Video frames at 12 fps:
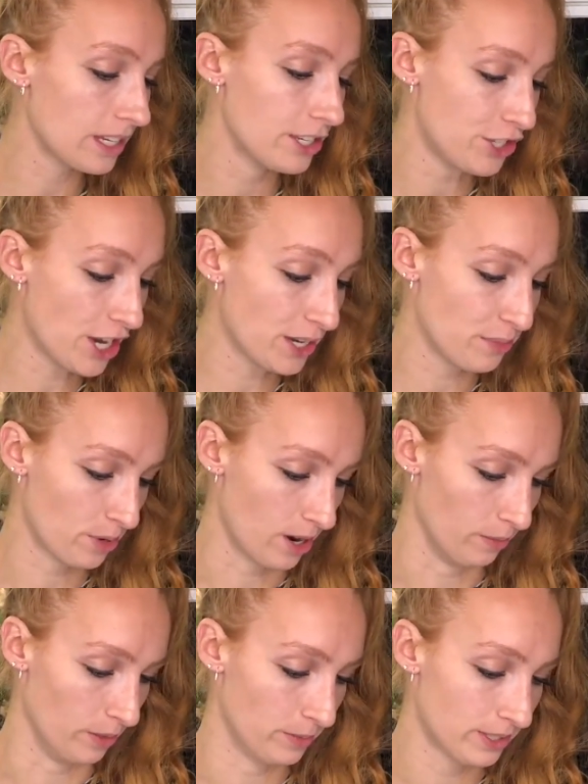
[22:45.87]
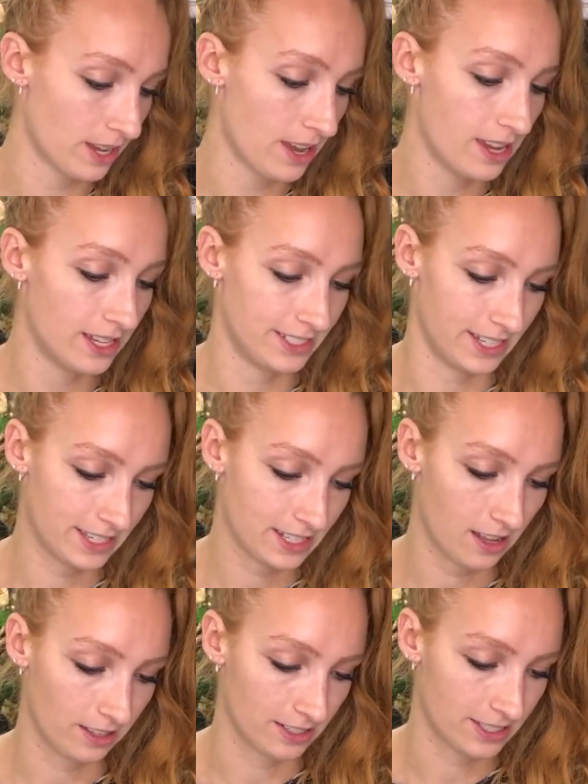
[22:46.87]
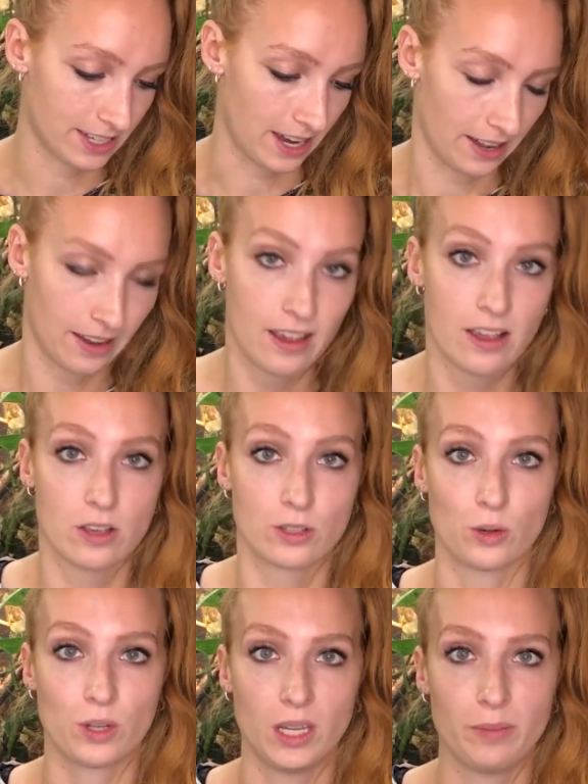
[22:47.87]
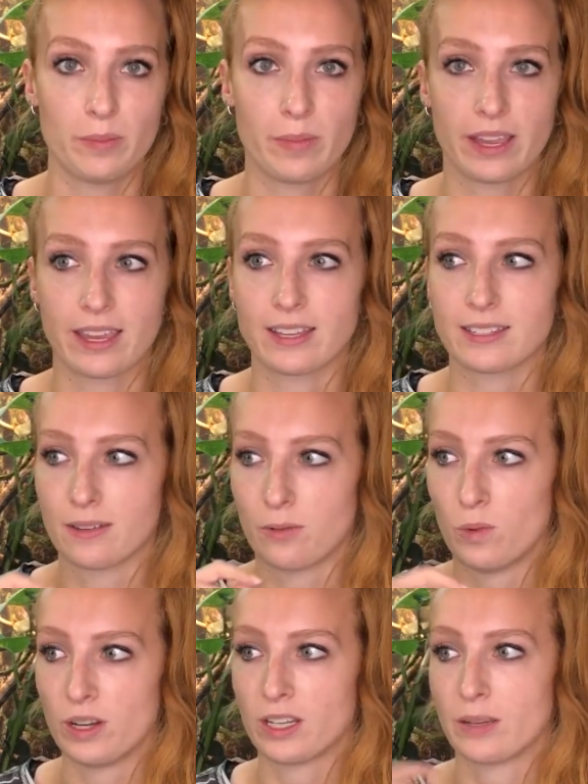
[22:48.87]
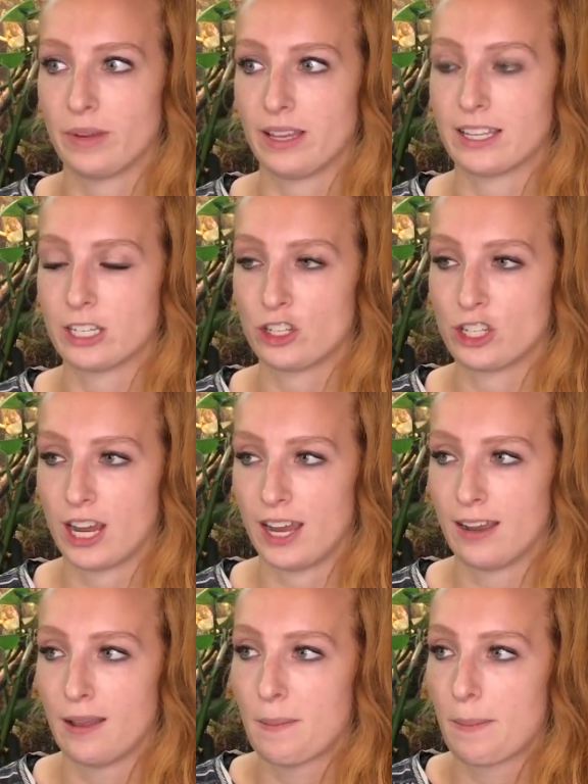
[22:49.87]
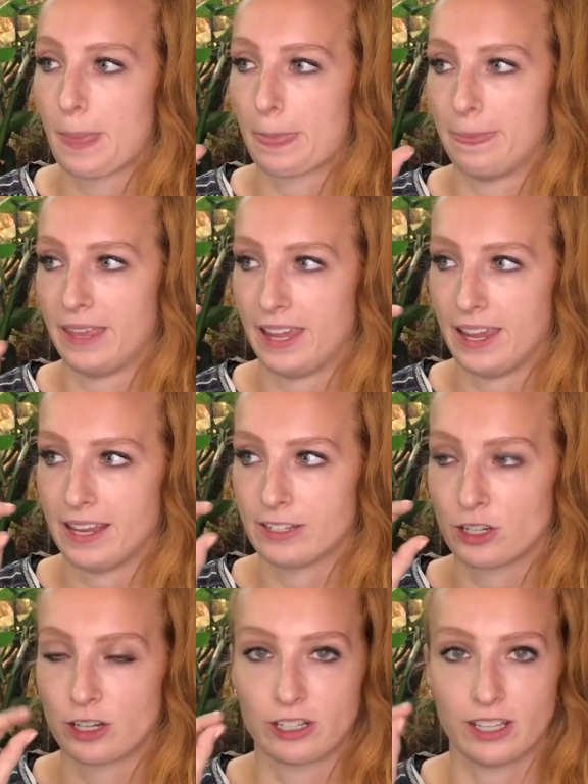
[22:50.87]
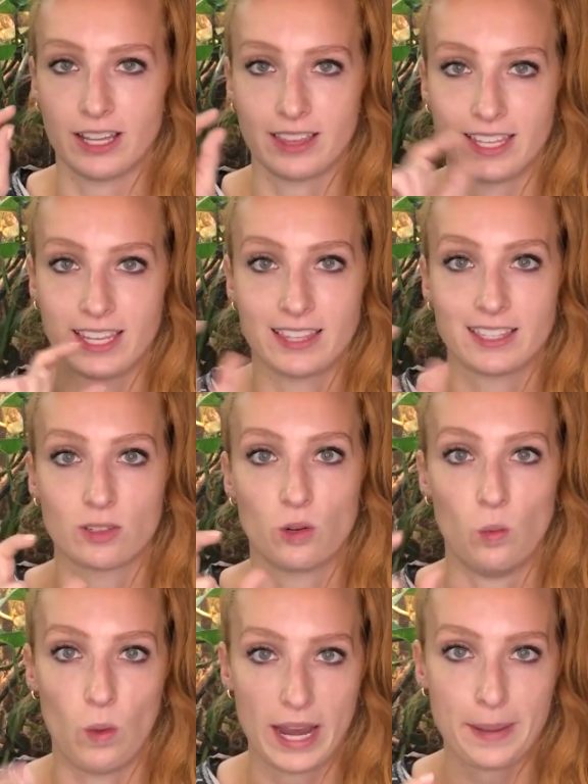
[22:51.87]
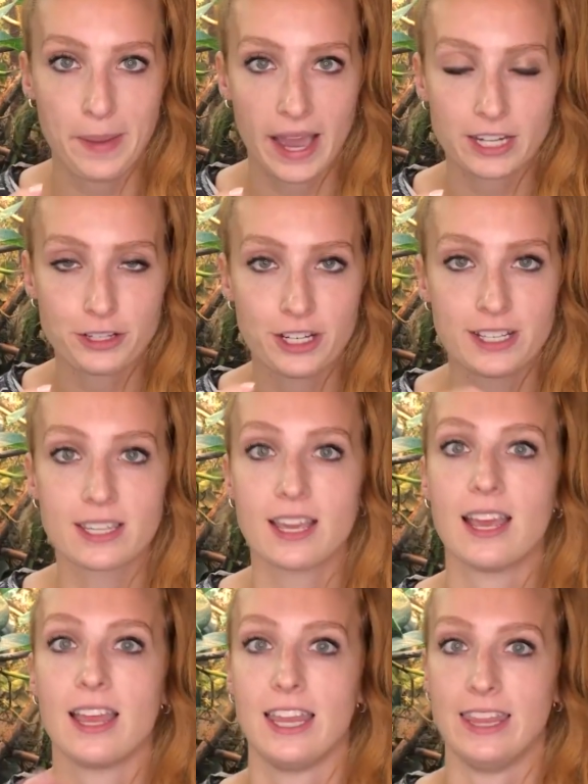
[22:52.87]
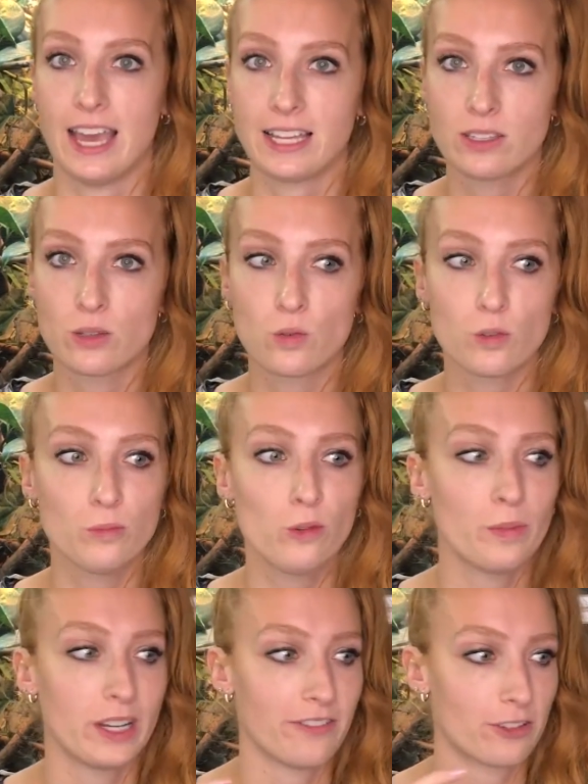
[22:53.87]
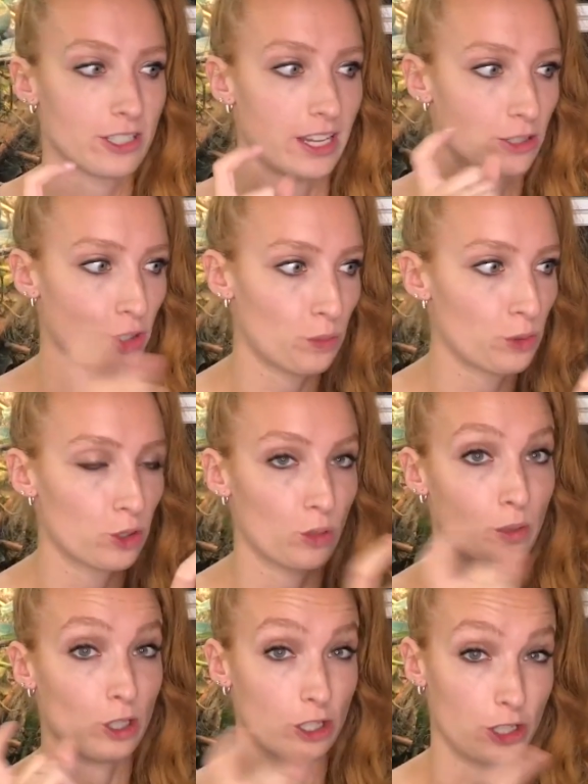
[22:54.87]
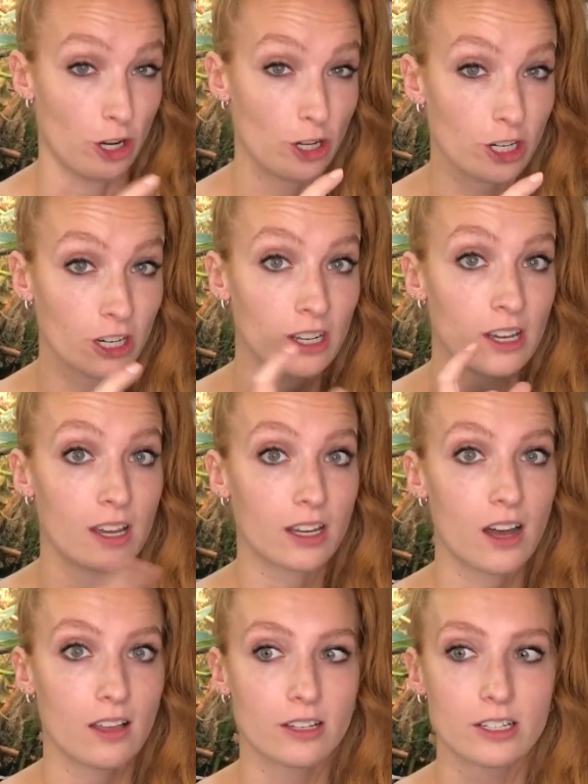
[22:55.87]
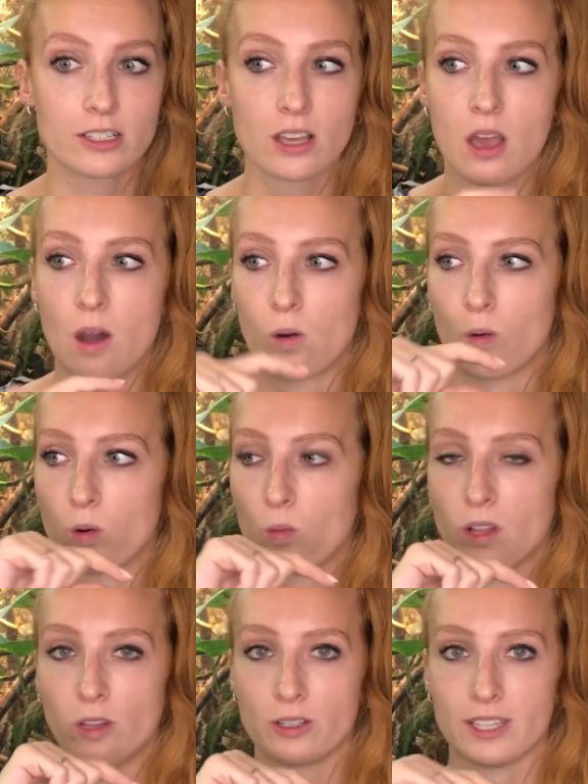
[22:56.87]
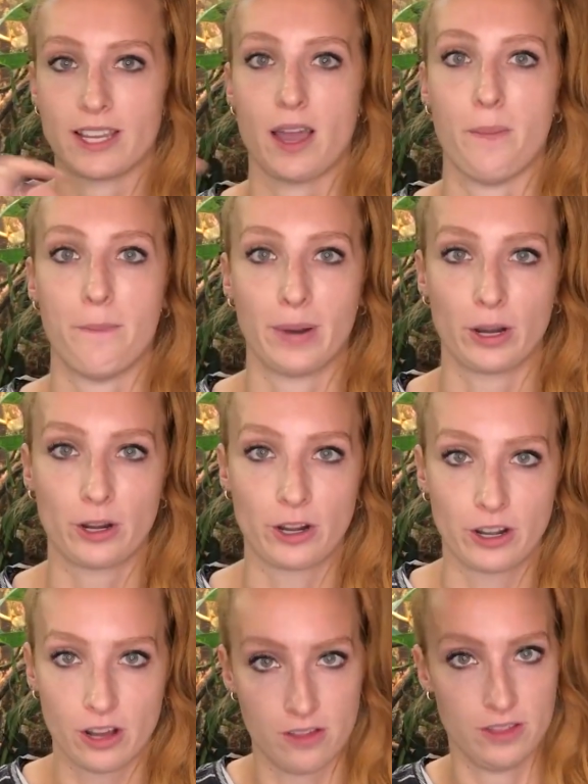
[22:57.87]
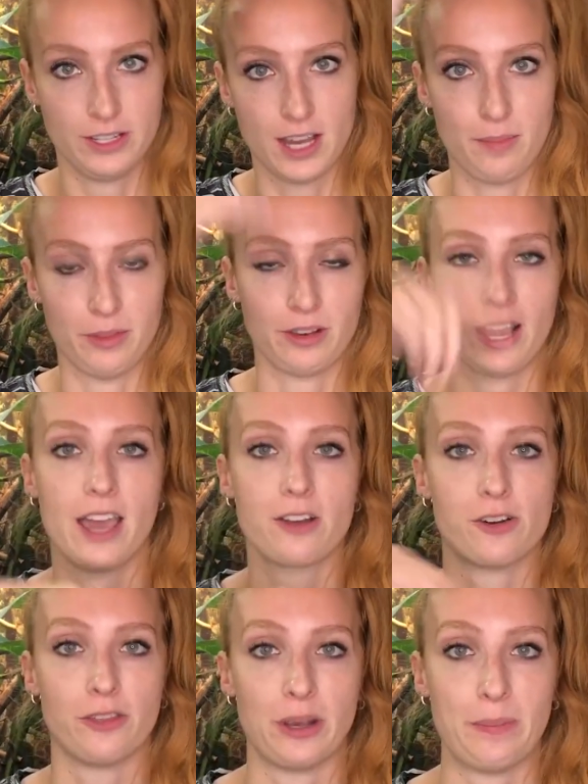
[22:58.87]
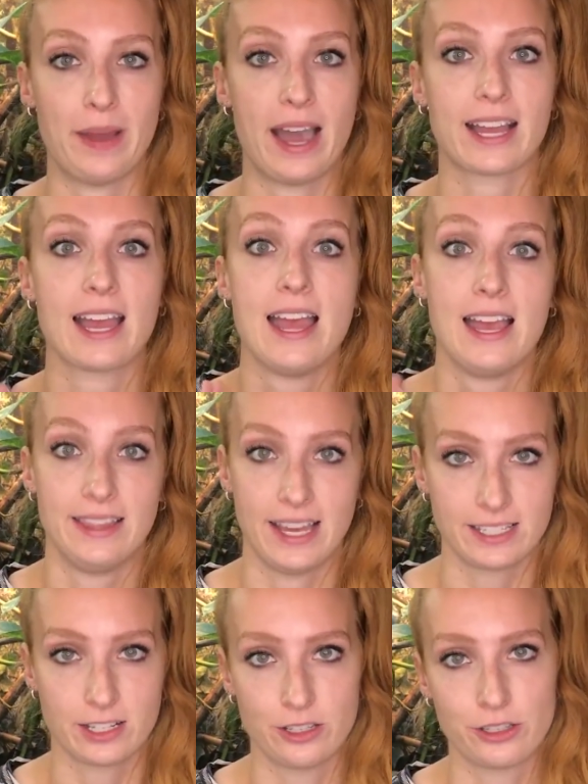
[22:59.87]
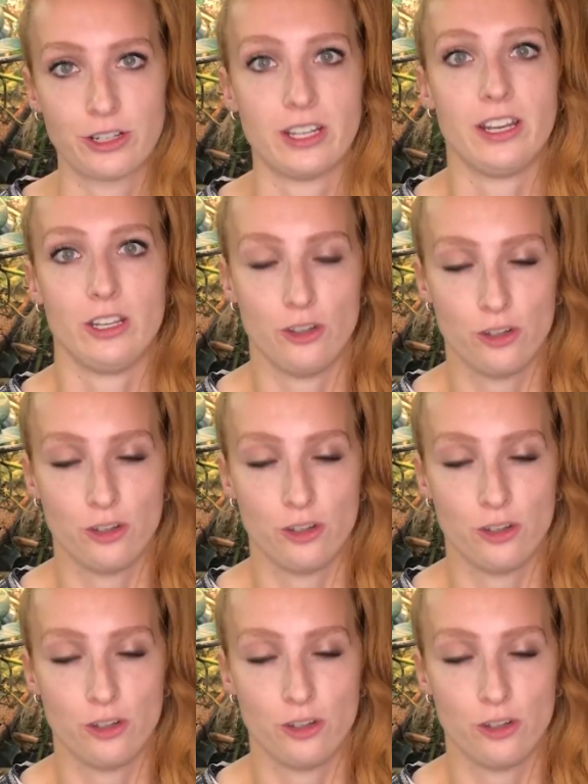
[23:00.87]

Shedding problems, discolored skin. So keep in mind when chameleons shed, they get these little white patches. That's normal, but if there's like super, super dark colors or what looks like a burn on the top of their head or on their back, that's concerning and